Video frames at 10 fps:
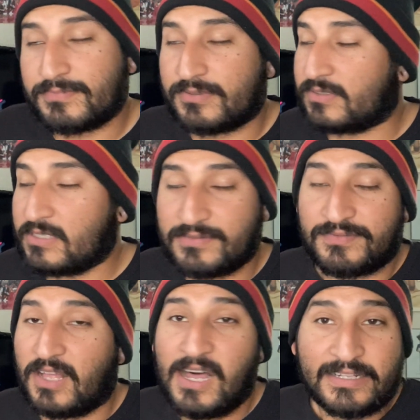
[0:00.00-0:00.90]
this
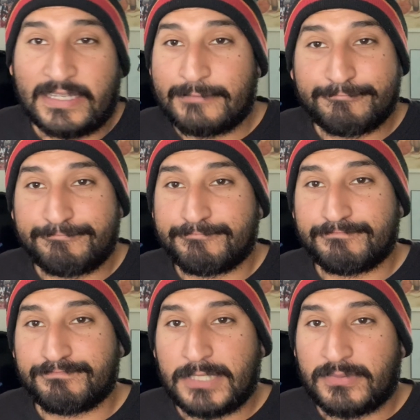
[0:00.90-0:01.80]
vlog
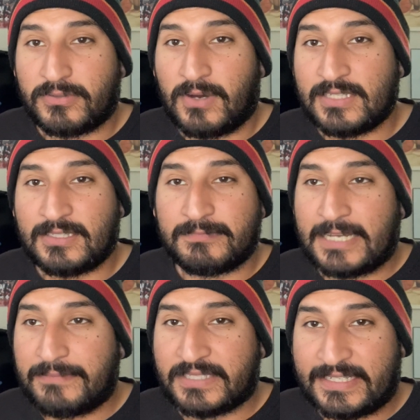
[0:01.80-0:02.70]
that people watch
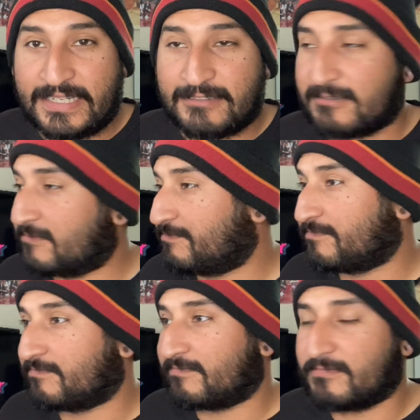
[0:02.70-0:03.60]
sometimes, I guess.
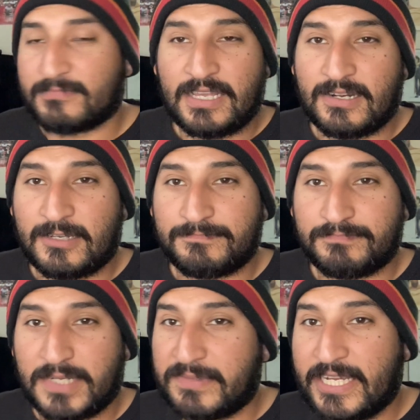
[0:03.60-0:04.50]
I don't
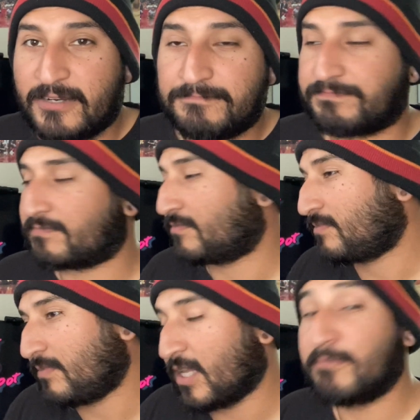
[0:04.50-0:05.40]
know, but I'm here,
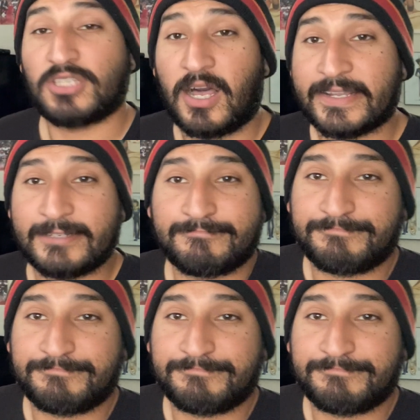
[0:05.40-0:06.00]
I'm talking,